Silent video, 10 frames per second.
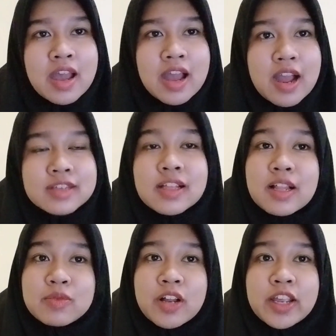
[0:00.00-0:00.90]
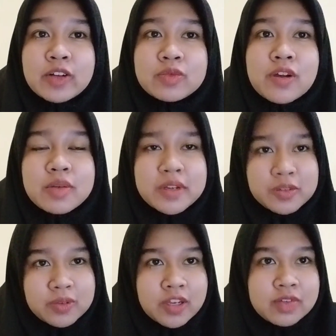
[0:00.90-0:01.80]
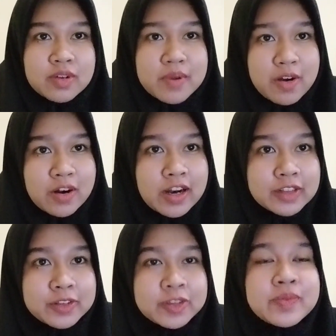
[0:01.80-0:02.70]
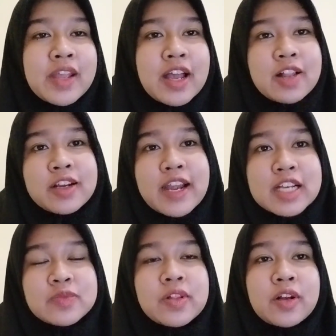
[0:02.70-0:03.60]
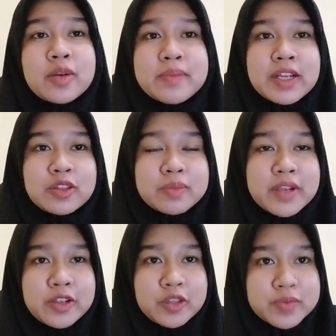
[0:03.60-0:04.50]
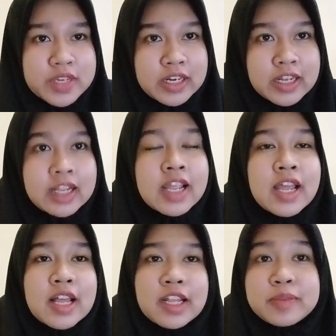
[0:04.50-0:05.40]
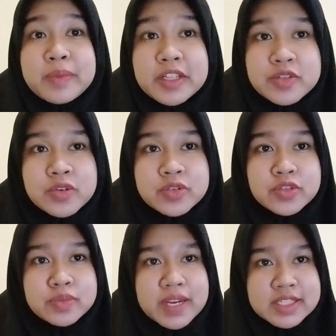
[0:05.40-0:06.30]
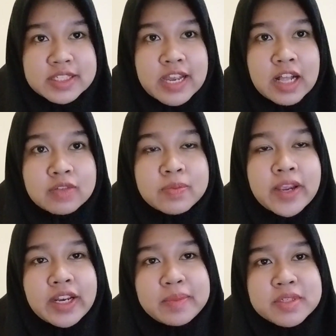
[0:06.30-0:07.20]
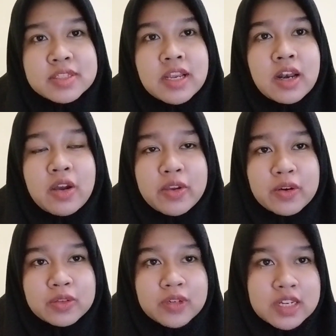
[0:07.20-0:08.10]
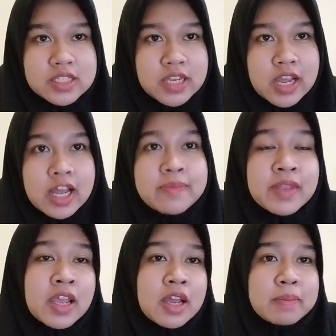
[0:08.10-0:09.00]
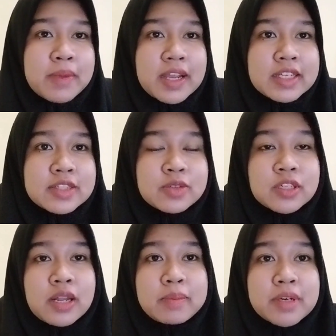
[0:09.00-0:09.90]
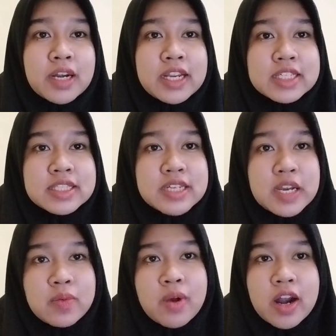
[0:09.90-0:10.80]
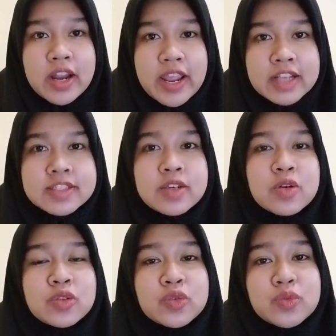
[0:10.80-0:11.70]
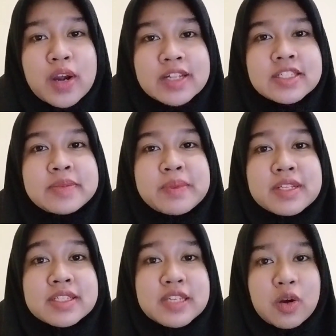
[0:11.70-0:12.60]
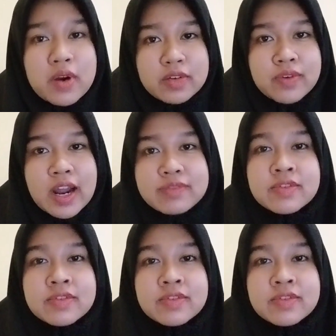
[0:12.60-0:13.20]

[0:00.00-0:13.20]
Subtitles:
Assalamualaikum warahmatullahi wabarakatuh. Hello guys, welcome back to my YouTube channel. Let me introduce myself. My name is Naila Khairatul Najiha. My student number is 318021000015.